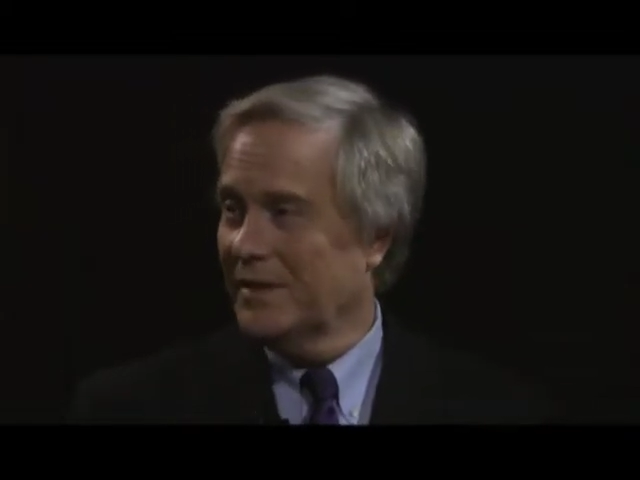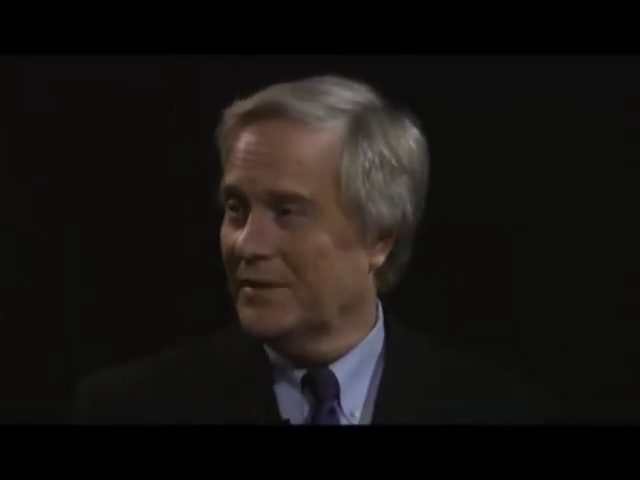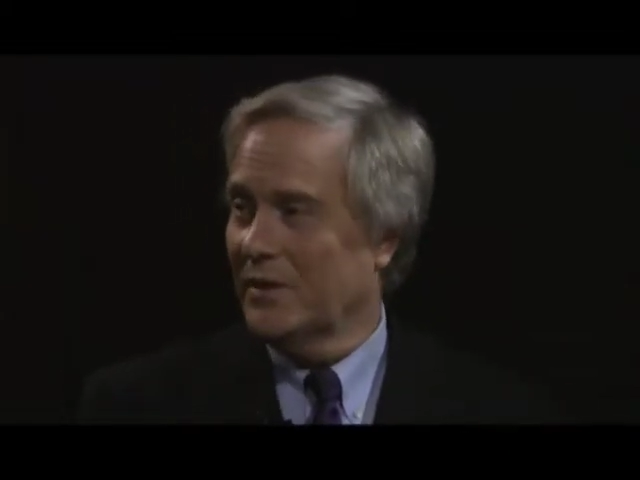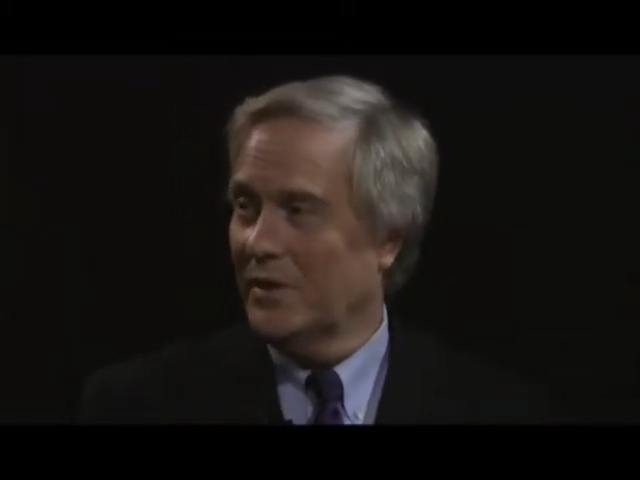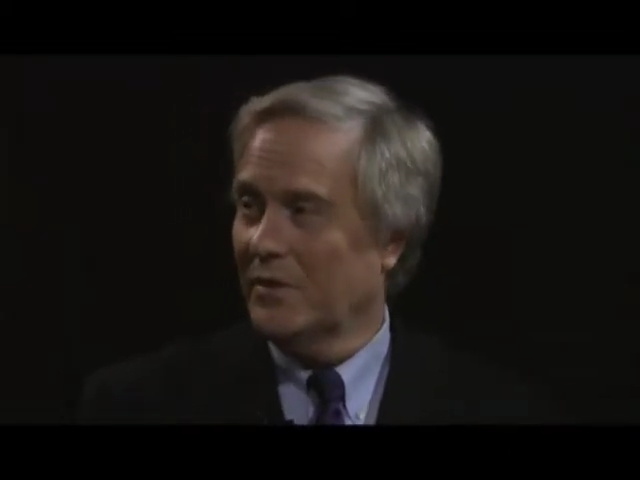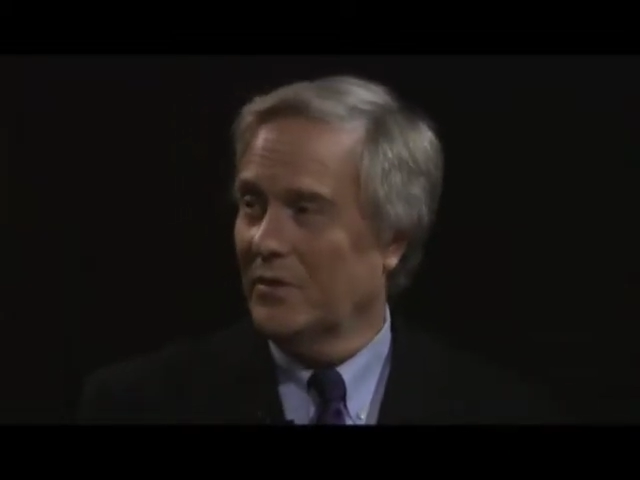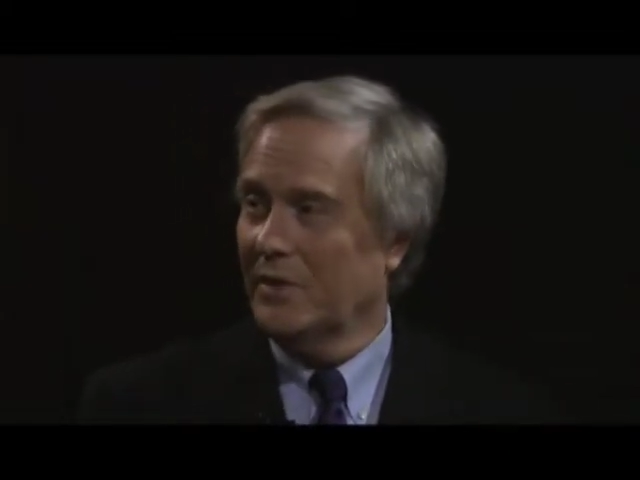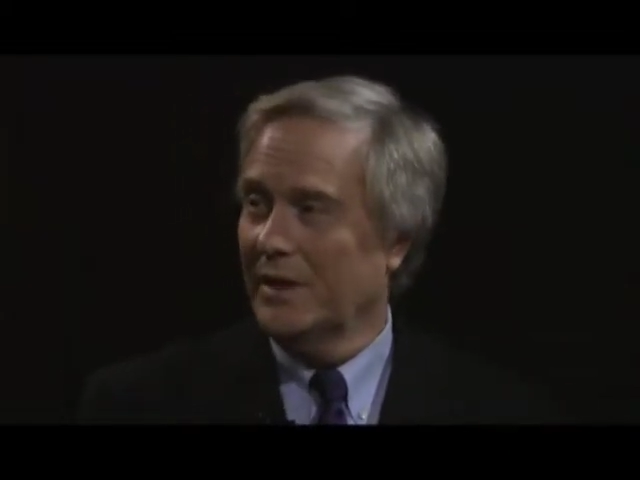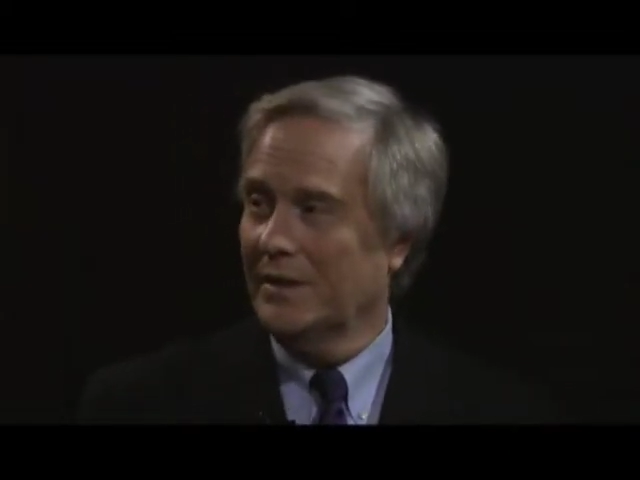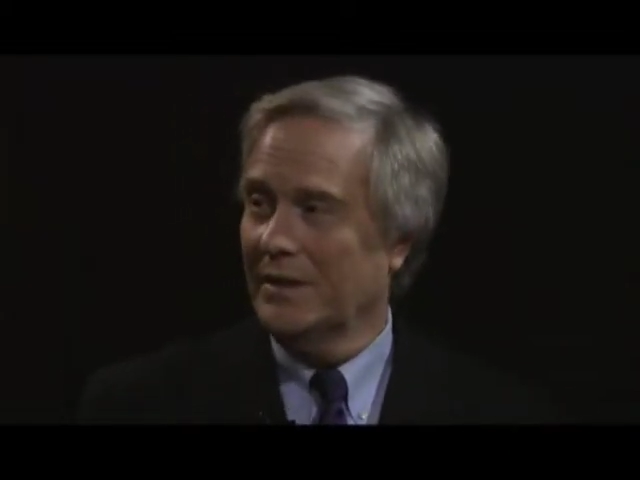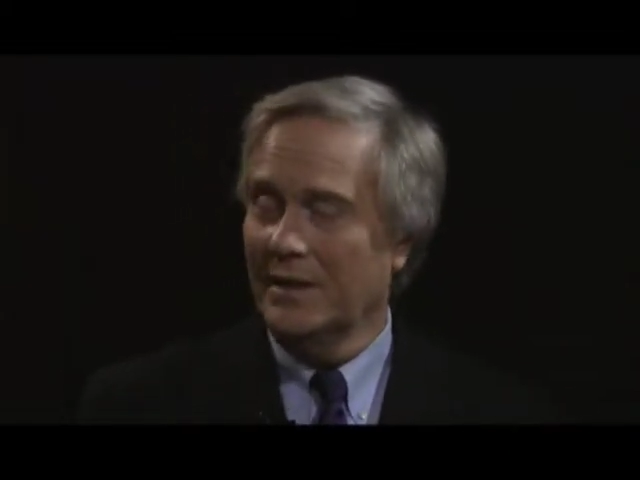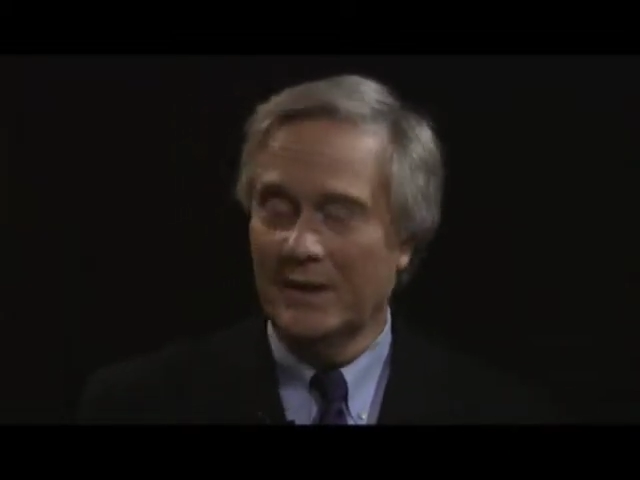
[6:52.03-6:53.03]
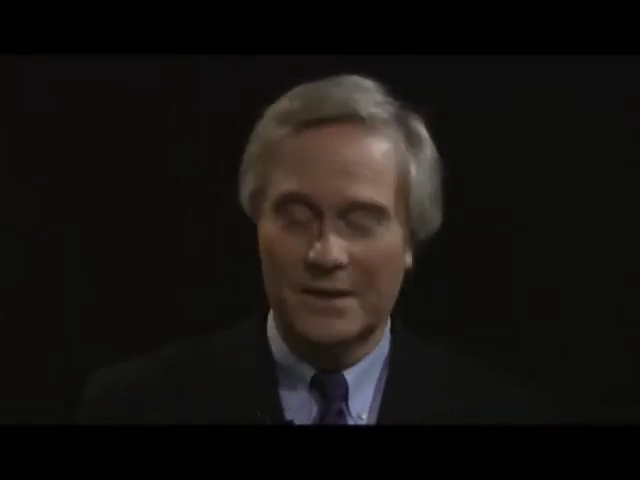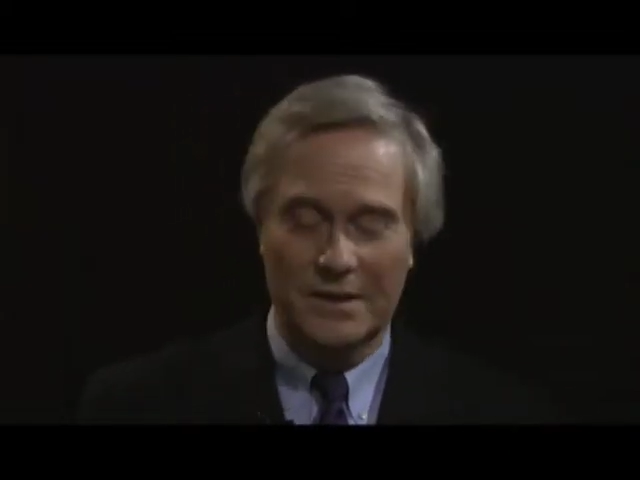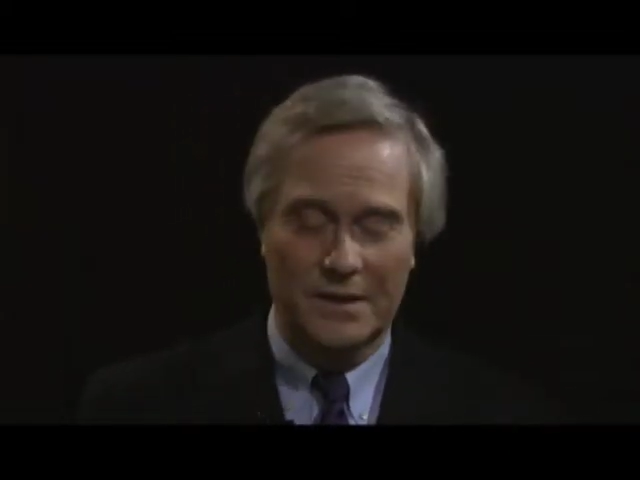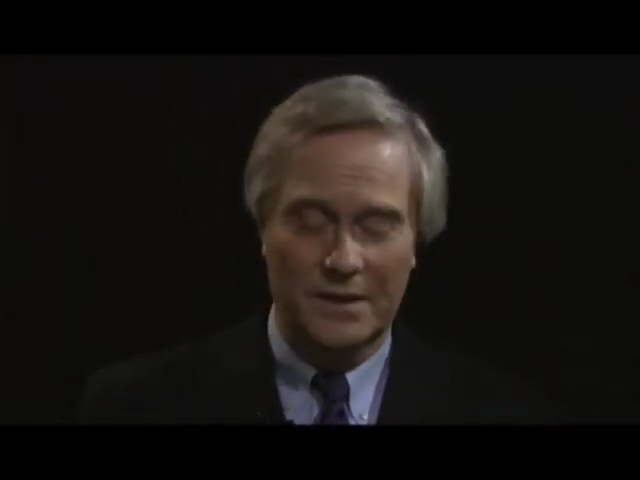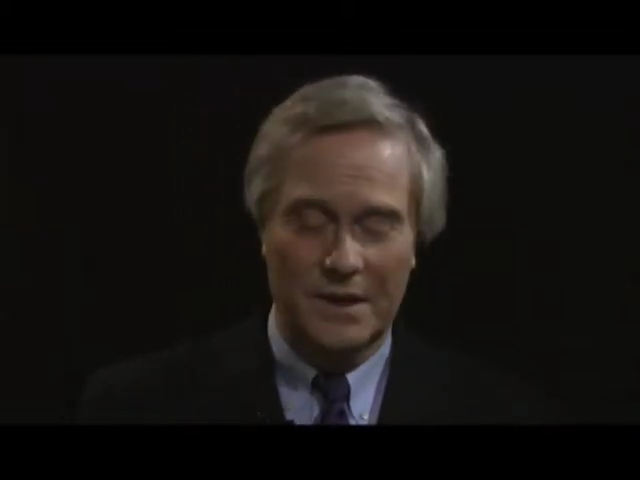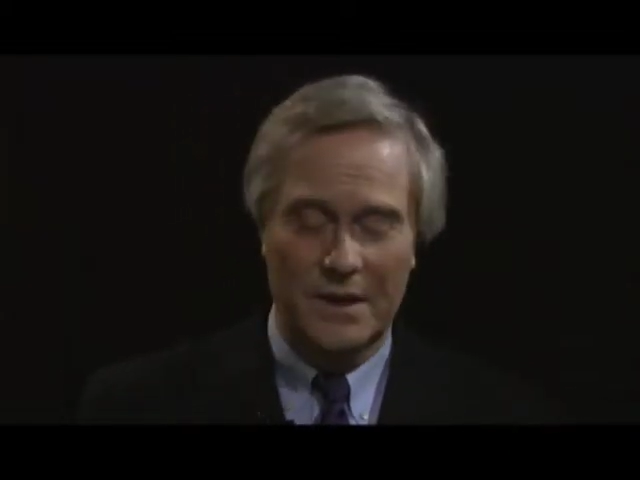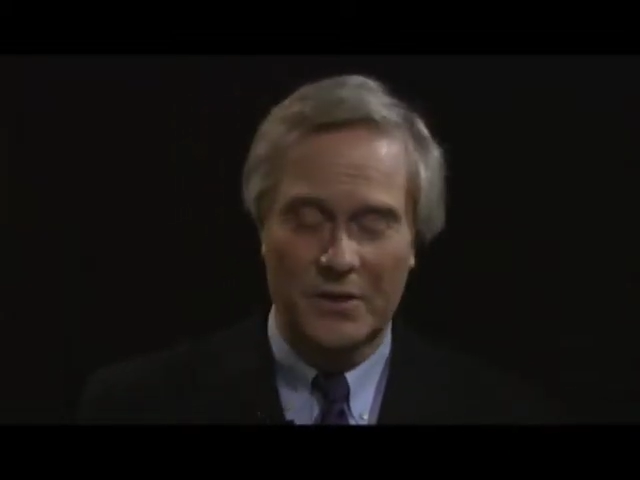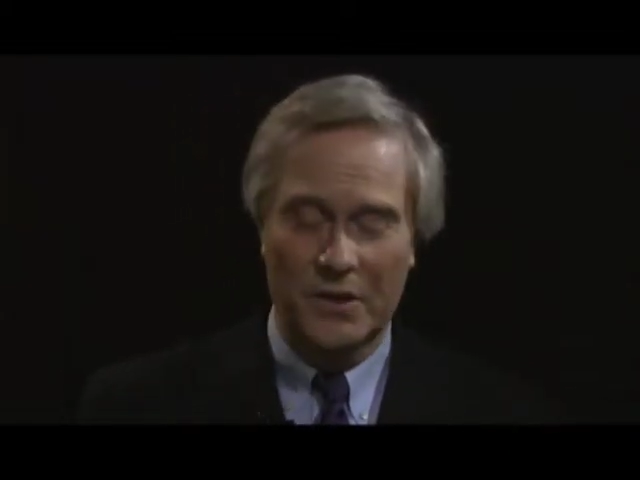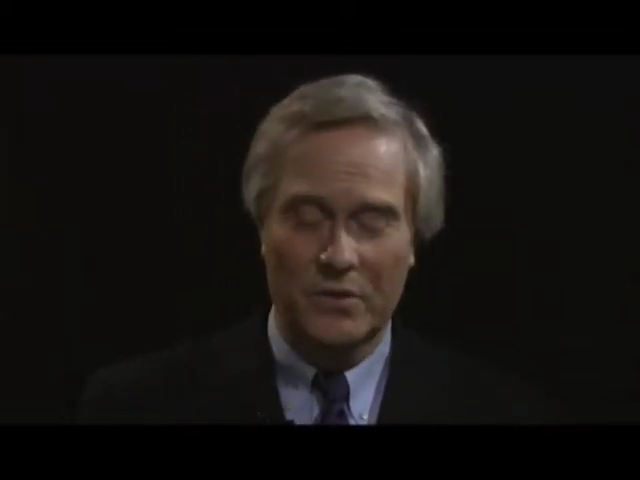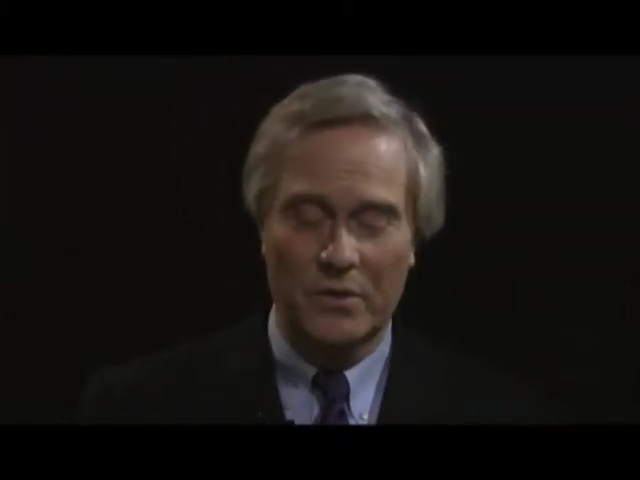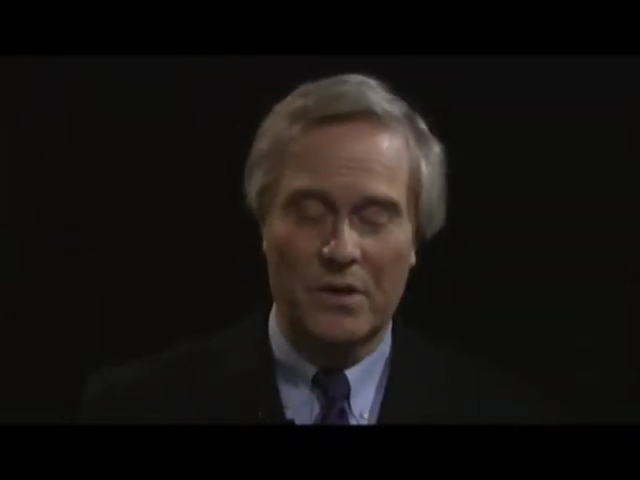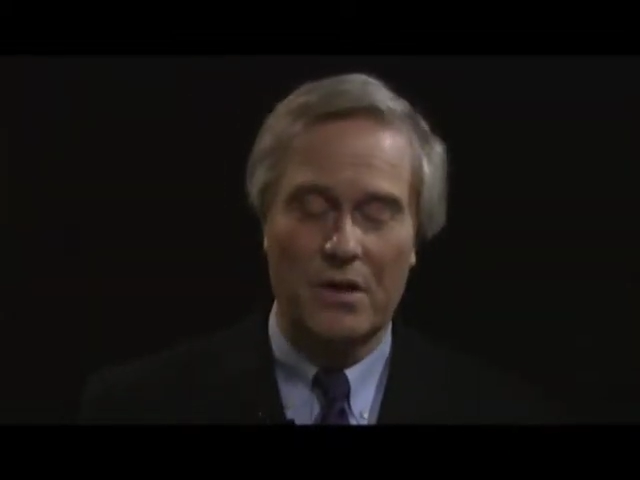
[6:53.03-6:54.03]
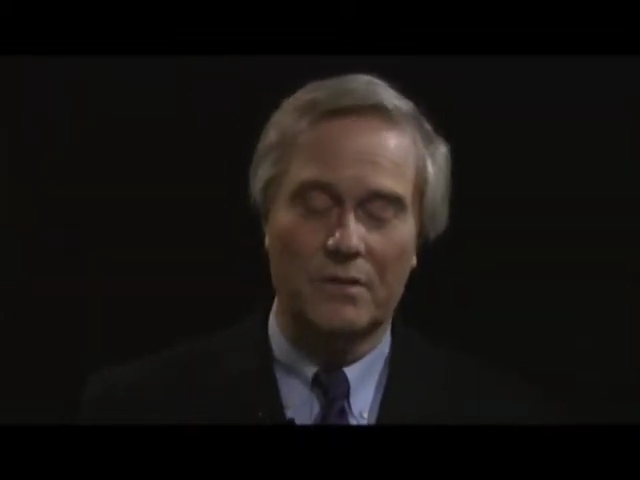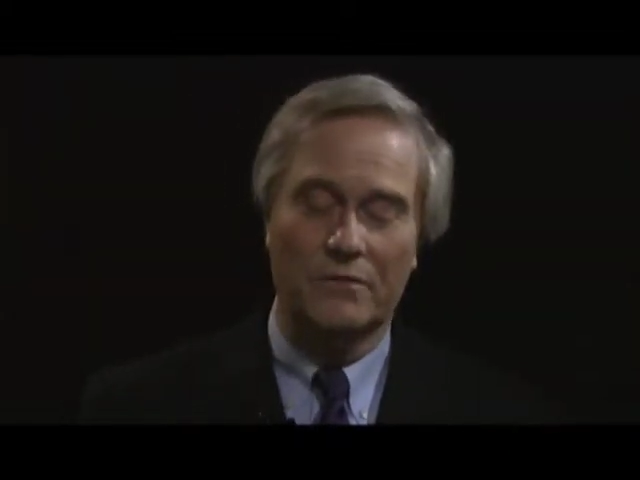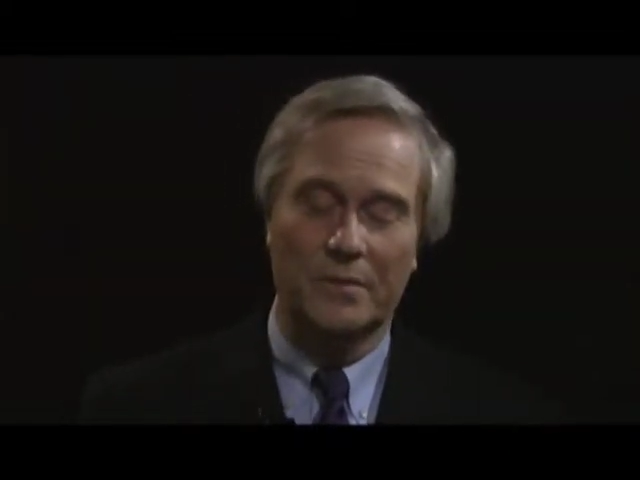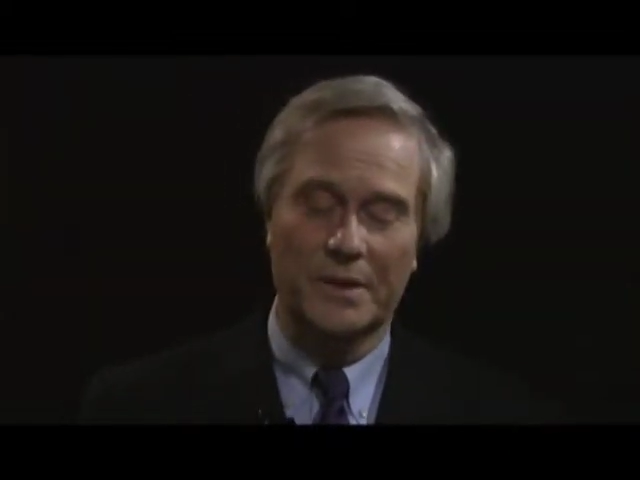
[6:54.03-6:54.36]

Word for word: So that, that it's, it's time to go to Carnival,